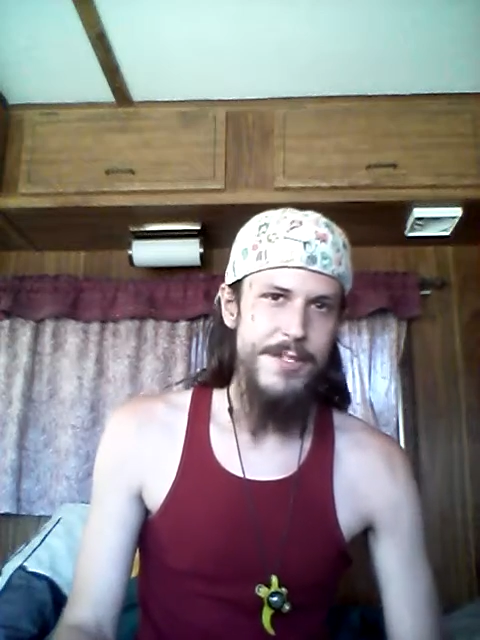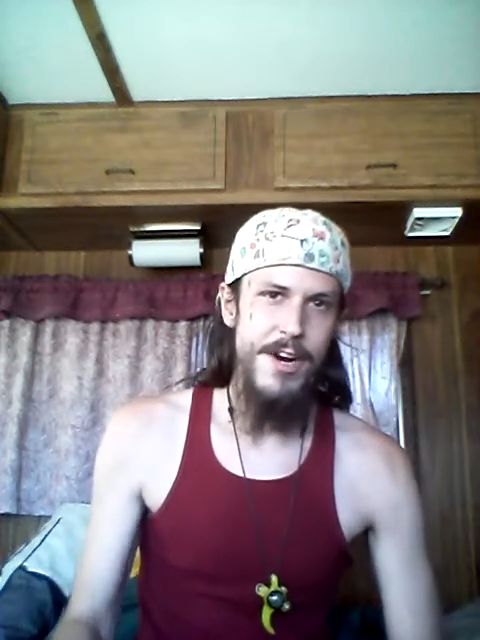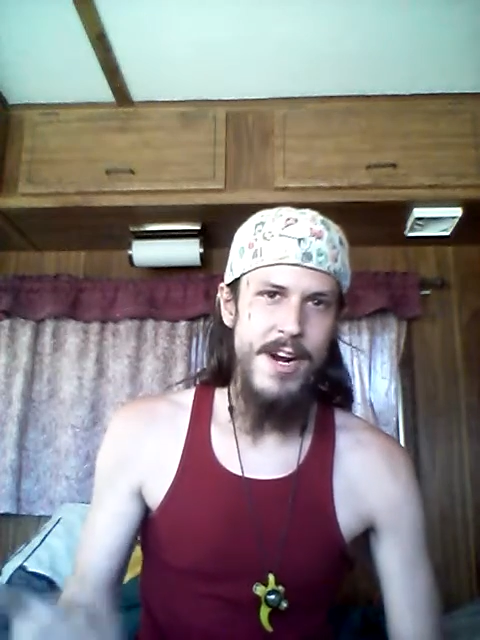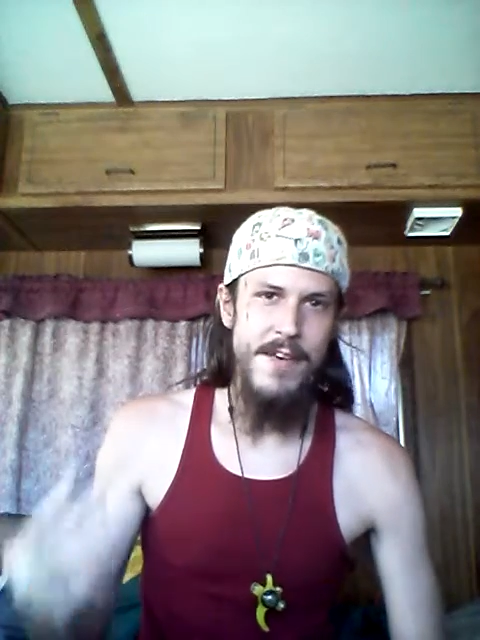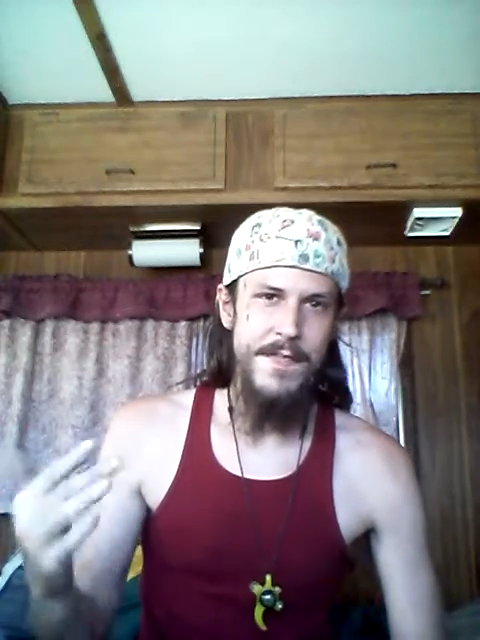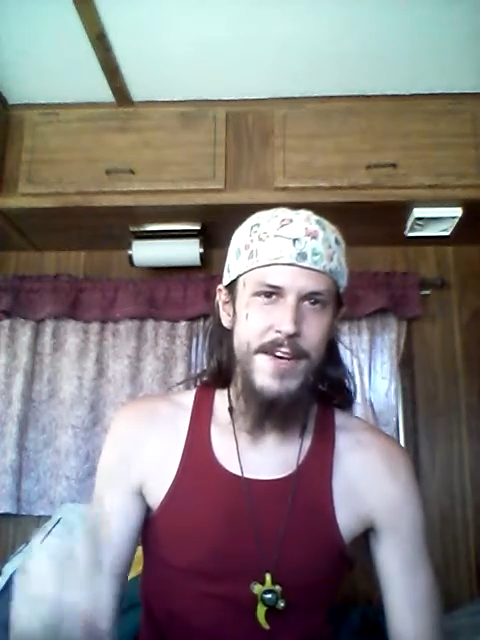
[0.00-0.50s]

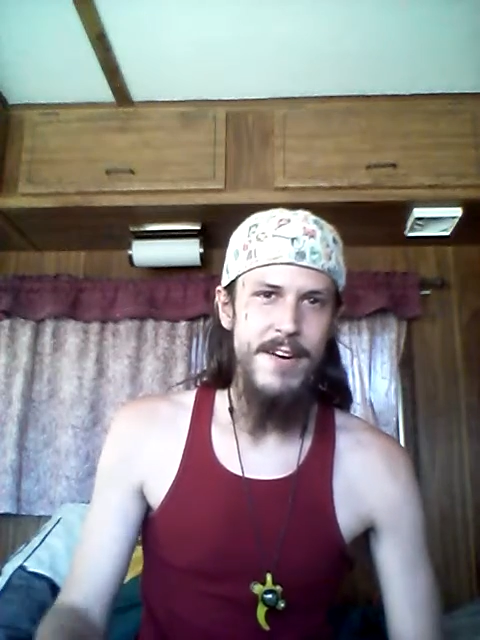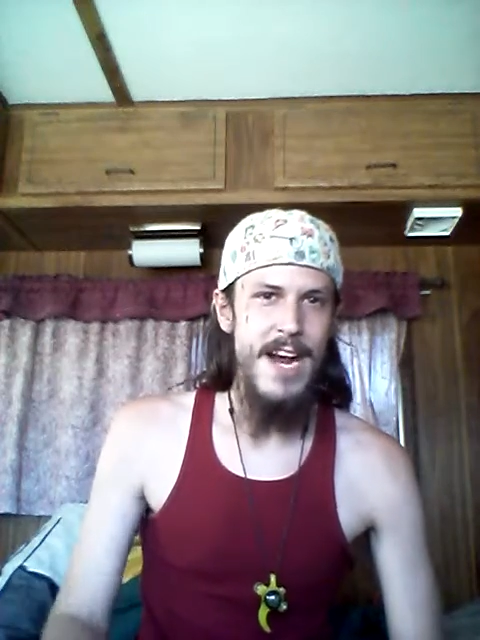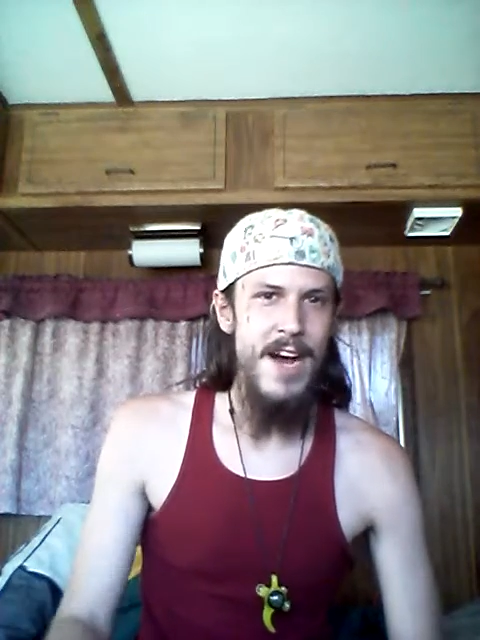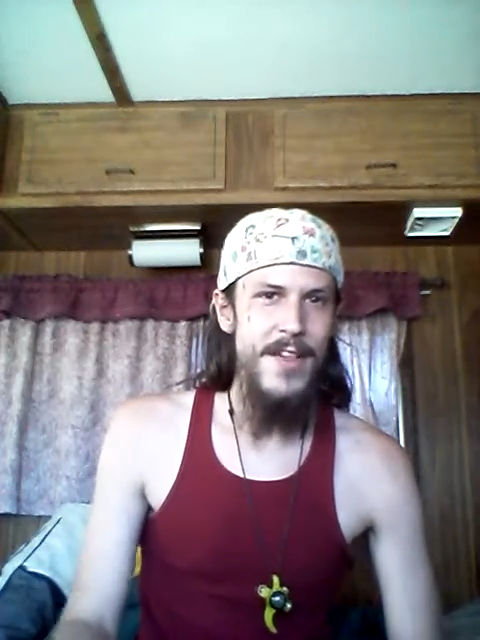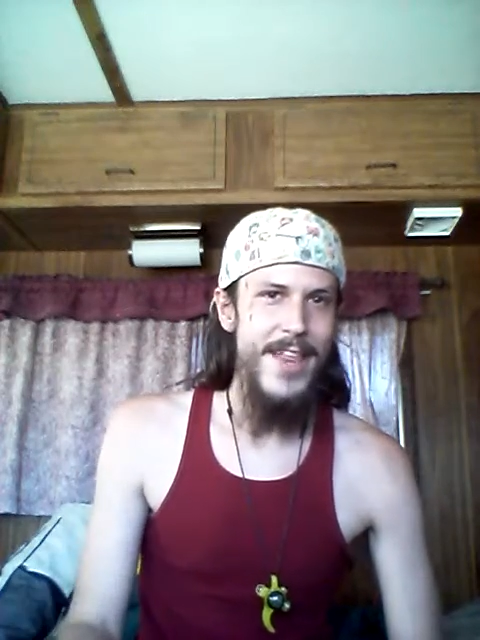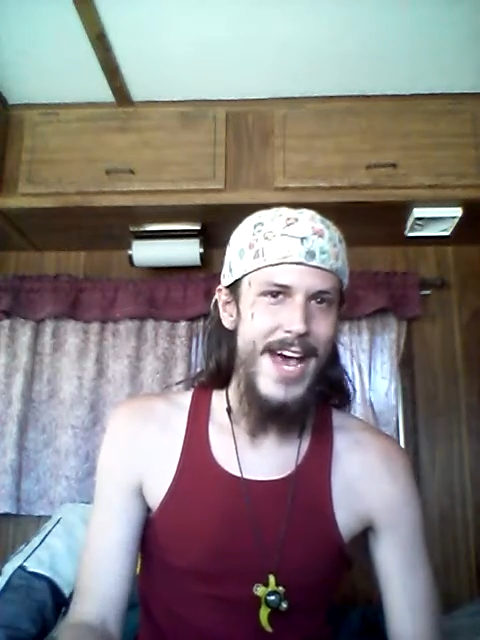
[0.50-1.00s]
trying to figure
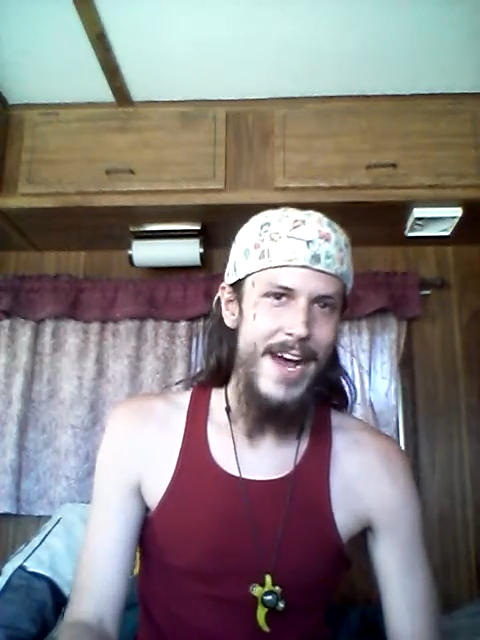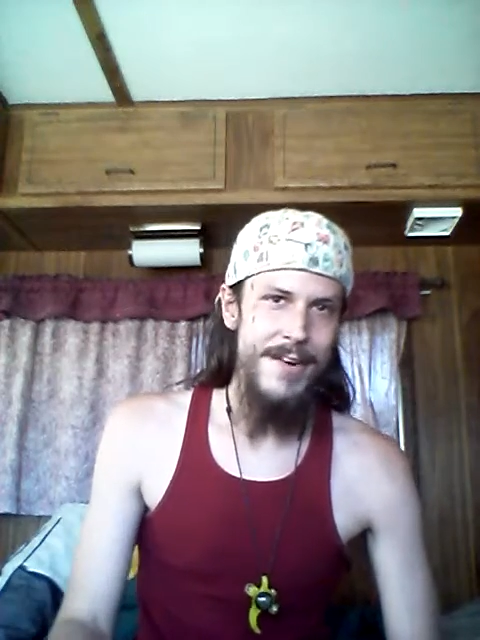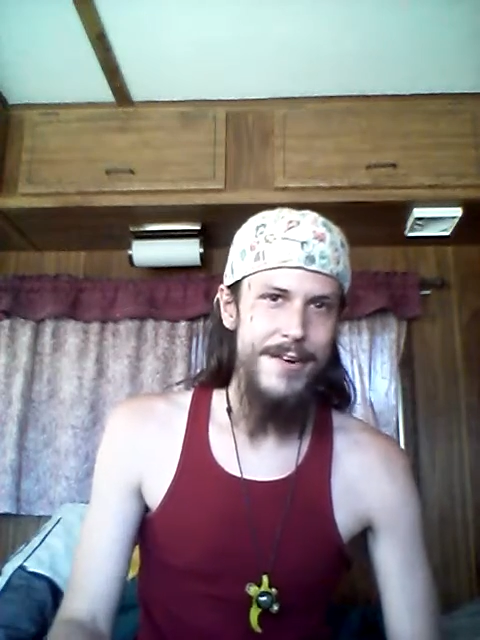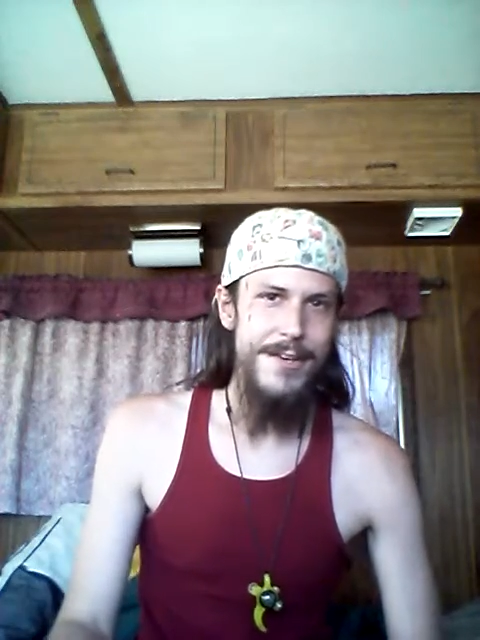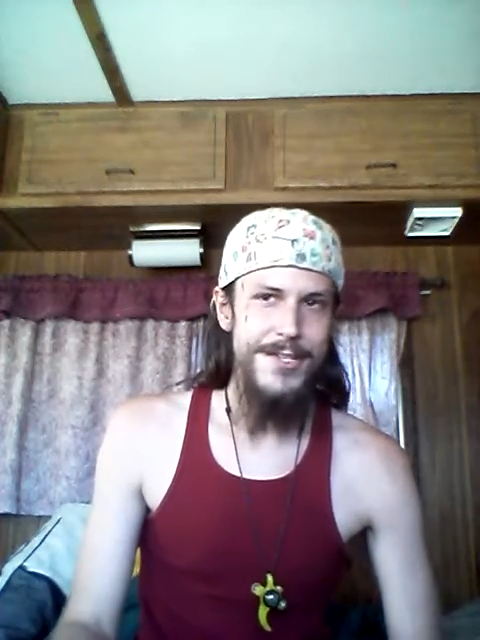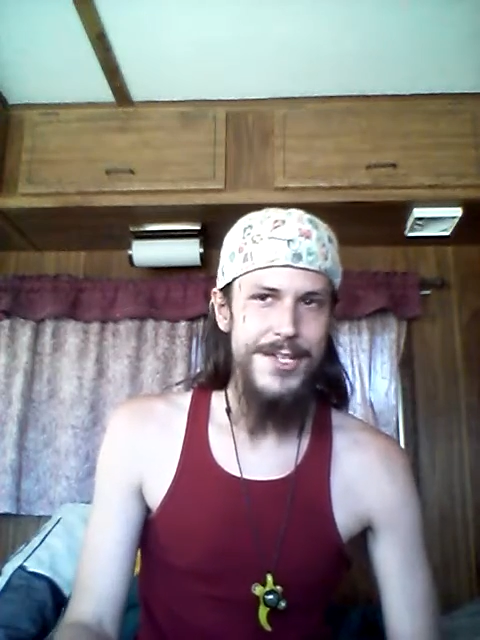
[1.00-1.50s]
out that
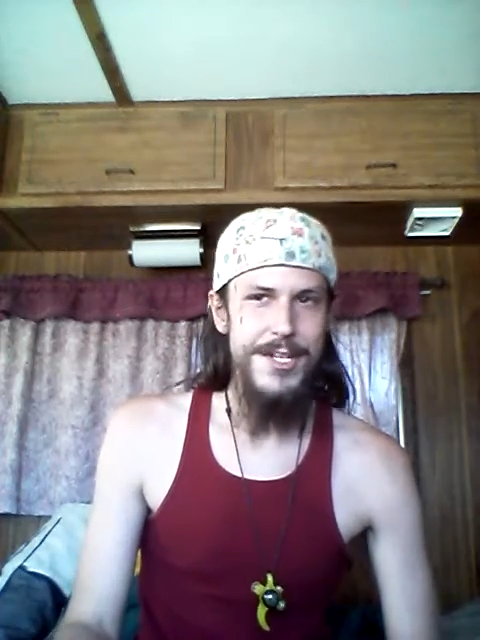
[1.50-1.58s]
whole